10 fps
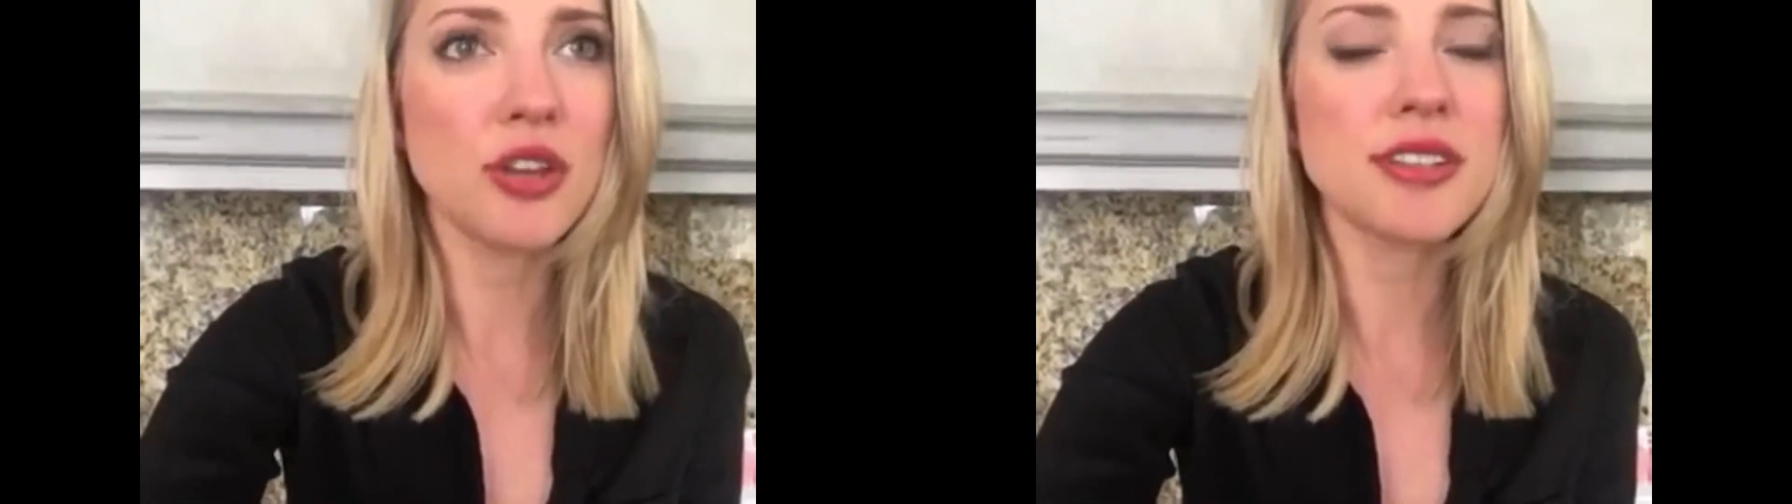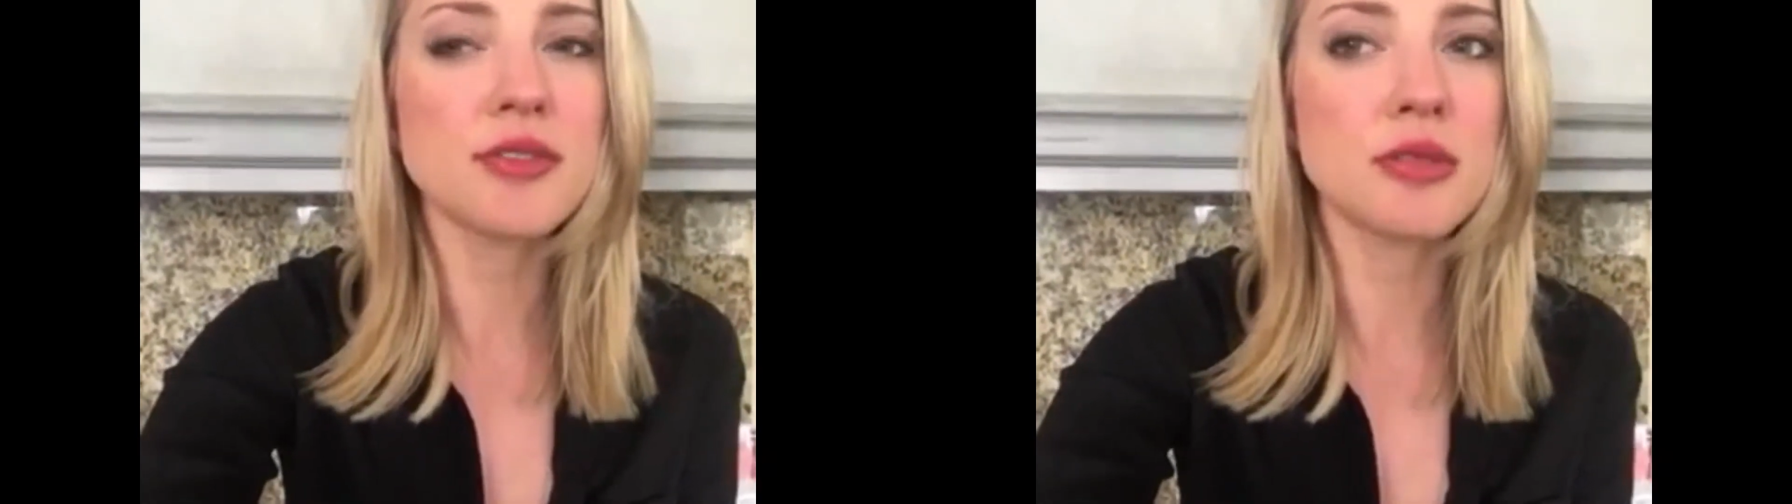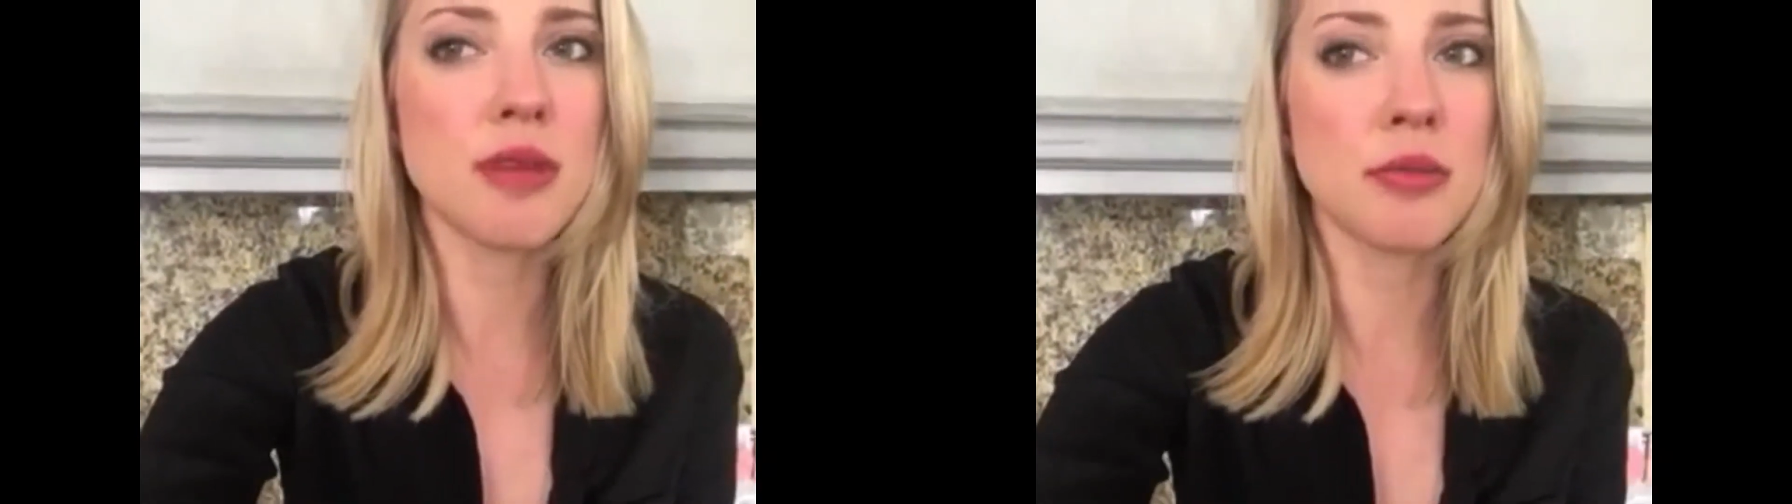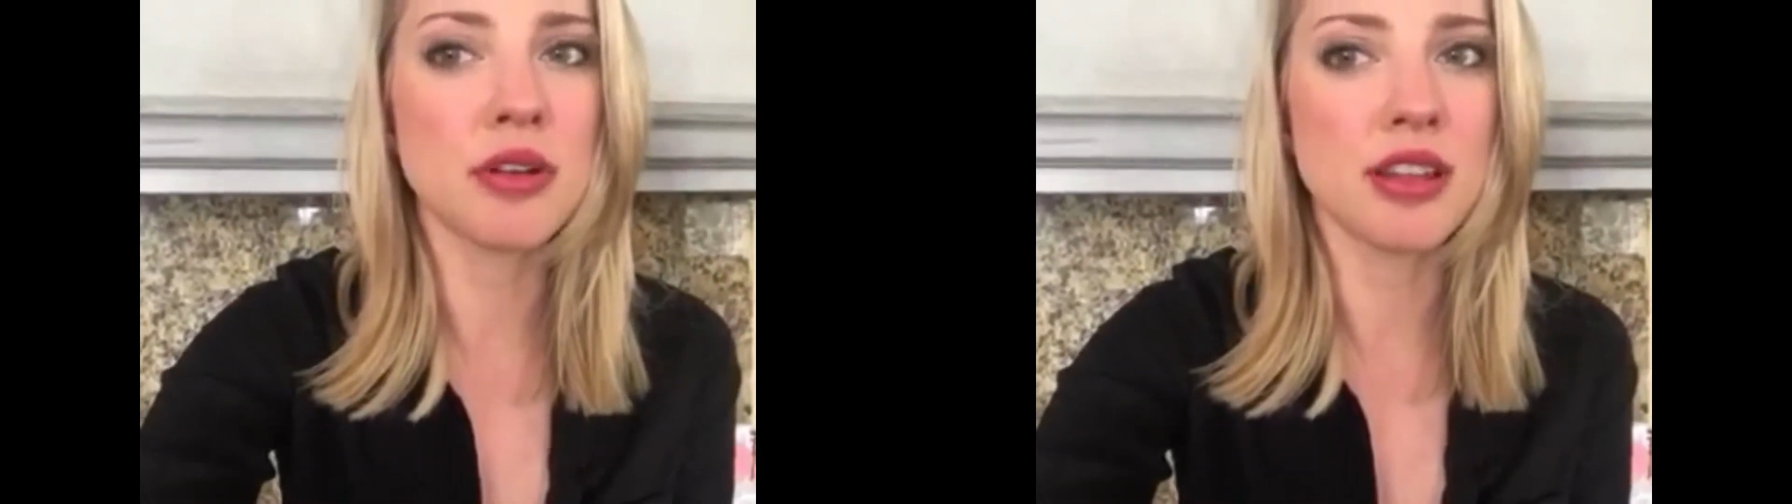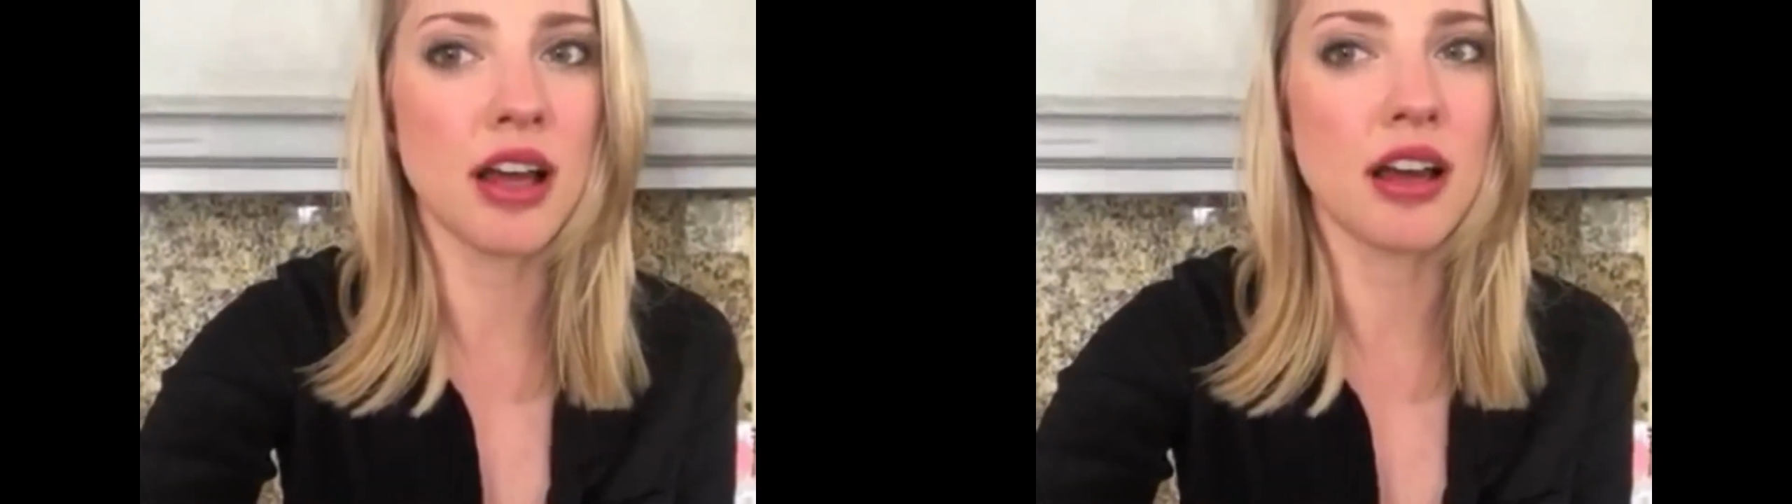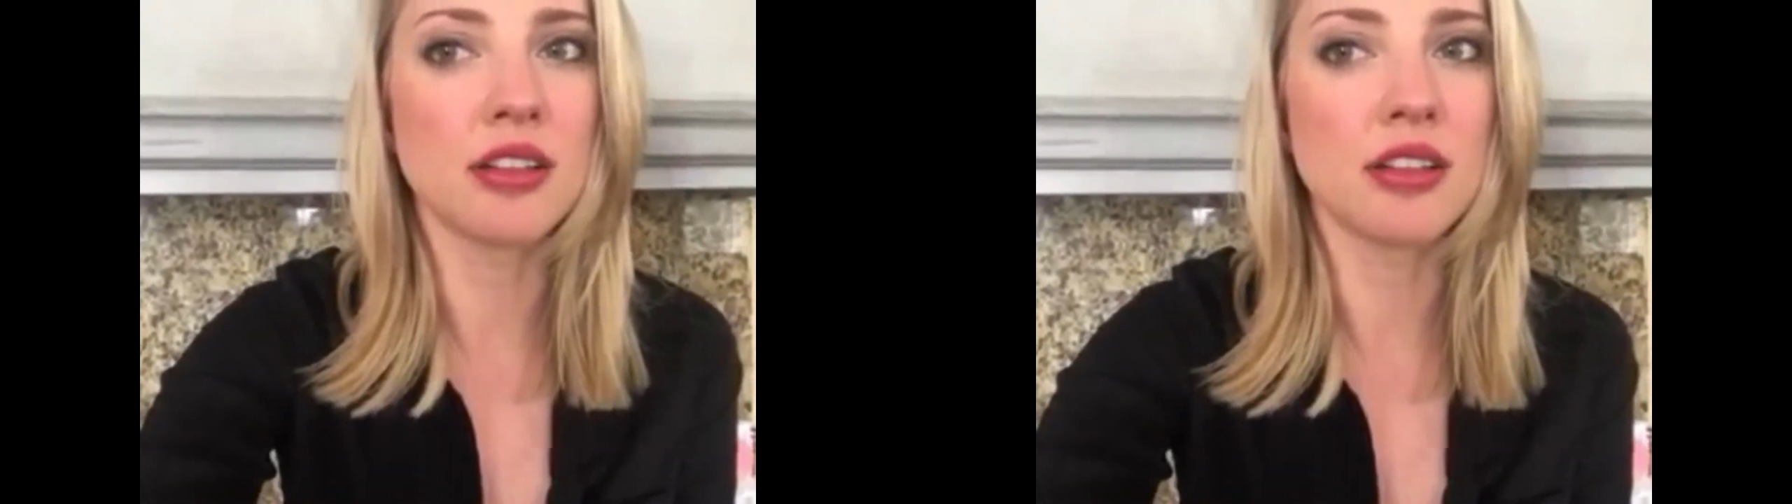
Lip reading: you just have to remember that